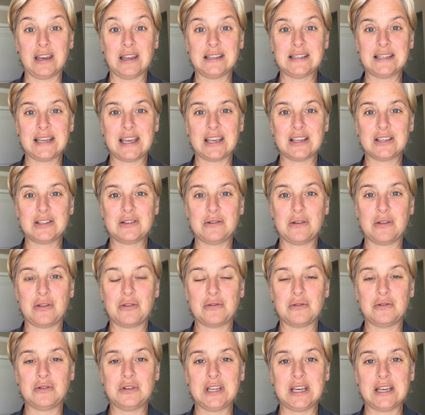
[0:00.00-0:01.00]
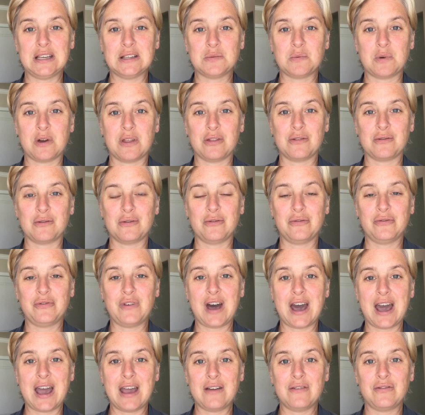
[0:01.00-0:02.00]
It takes you through days 1 through
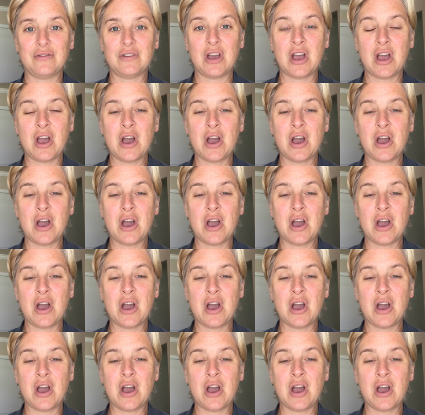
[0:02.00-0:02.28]
5,